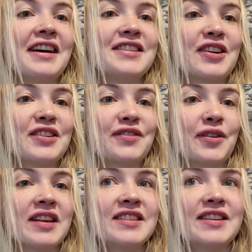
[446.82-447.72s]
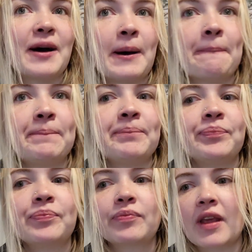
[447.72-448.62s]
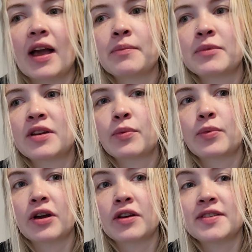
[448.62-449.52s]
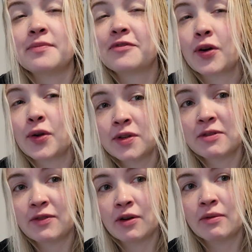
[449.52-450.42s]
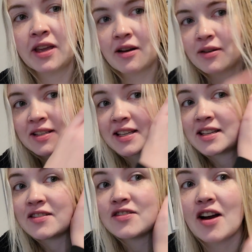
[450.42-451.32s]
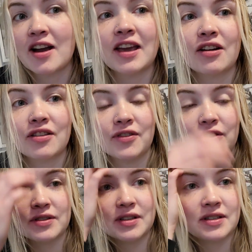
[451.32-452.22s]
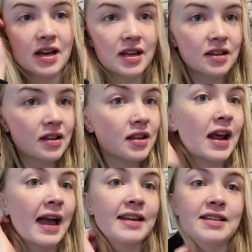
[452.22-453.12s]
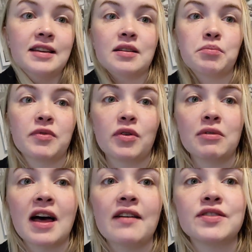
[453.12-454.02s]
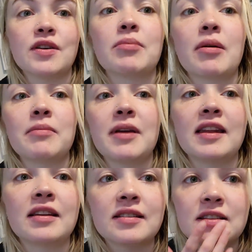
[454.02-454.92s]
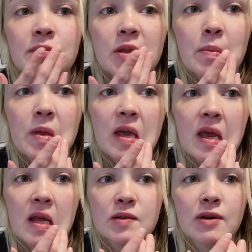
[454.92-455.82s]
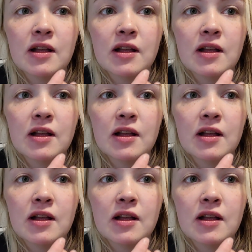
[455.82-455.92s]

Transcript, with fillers: it's hard to focus um I'm gonna work on some photos before we go because I did not get all the photos done that I had to get done before we left so I'll probably be editing some on the plane as